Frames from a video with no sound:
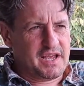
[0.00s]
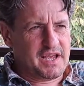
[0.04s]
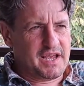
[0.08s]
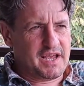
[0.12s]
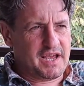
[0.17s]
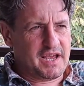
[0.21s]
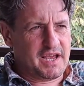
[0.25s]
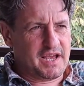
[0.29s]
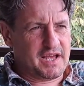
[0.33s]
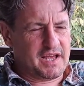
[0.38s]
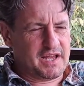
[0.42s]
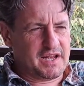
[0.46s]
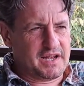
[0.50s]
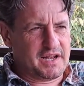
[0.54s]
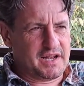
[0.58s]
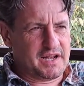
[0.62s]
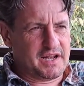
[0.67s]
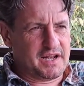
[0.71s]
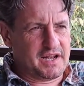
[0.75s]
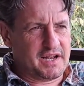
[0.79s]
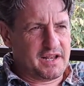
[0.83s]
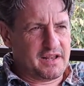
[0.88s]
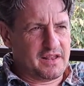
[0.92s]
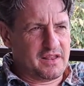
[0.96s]

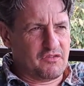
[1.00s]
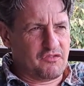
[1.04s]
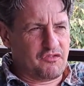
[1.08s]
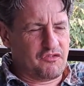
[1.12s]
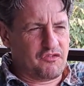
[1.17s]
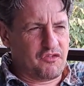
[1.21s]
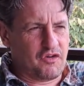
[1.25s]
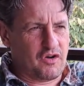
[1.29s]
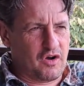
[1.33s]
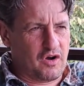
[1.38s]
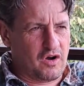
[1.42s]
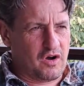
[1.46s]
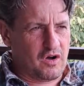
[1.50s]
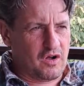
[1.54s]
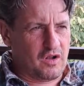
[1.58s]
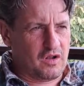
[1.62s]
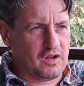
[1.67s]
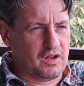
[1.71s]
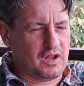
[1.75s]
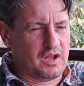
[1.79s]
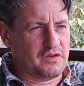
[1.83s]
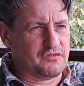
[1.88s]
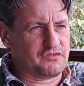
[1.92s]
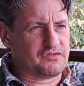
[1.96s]
in the
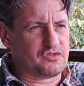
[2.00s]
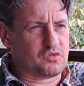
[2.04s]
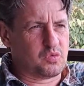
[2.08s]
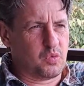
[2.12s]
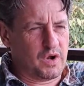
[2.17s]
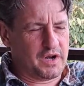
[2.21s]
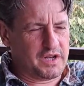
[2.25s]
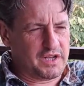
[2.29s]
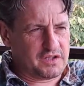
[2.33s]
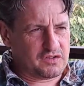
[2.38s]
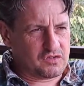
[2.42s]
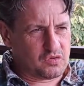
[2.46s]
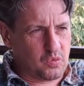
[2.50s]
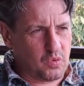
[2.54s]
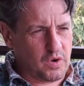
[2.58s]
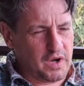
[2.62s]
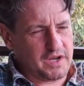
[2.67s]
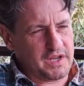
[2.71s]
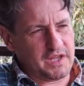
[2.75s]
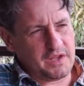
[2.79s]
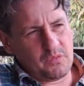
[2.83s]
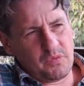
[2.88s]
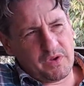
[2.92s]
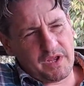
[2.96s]
fall of
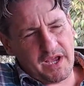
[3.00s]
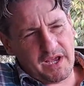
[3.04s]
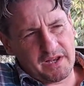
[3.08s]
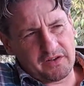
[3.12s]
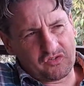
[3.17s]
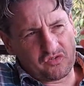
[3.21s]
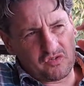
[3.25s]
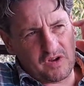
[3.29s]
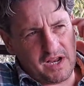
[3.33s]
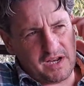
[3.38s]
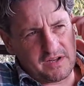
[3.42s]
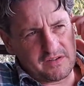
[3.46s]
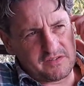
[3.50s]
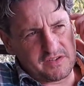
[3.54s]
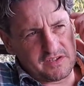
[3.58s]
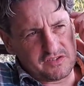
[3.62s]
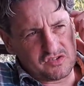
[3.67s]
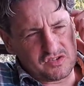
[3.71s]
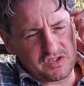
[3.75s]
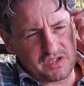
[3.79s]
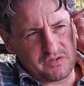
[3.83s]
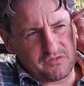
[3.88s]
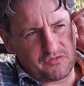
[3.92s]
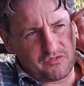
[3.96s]
2020, we had
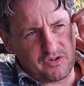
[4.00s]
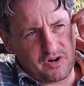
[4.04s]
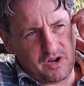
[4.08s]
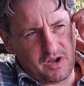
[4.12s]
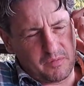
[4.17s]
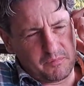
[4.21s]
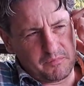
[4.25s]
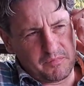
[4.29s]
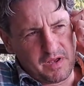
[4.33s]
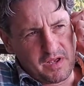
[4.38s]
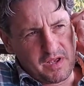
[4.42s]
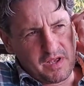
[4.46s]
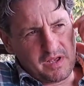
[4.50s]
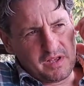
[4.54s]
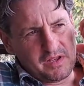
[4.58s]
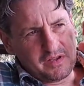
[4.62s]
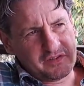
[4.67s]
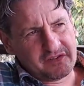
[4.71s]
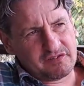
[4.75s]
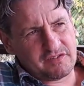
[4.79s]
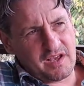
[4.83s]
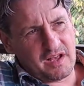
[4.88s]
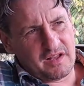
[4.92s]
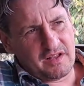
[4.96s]
transitioned from
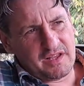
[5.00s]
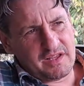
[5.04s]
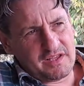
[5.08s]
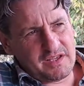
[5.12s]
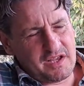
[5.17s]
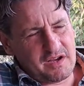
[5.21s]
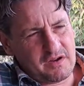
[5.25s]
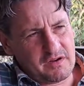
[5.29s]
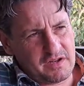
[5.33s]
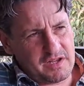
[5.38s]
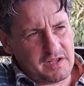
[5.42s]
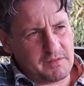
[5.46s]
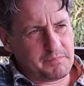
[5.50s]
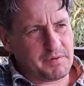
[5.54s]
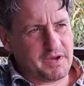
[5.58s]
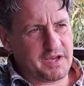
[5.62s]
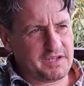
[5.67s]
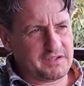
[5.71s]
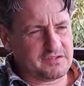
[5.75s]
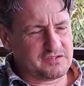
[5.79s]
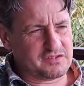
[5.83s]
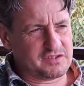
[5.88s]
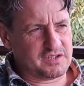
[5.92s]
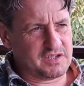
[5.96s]
selling yearling
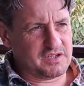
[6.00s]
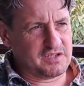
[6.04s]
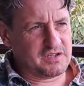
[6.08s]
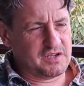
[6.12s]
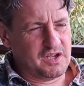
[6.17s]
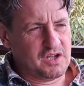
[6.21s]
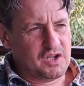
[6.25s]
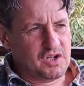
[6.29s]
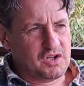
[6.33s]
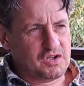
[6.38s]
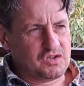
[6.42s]
bison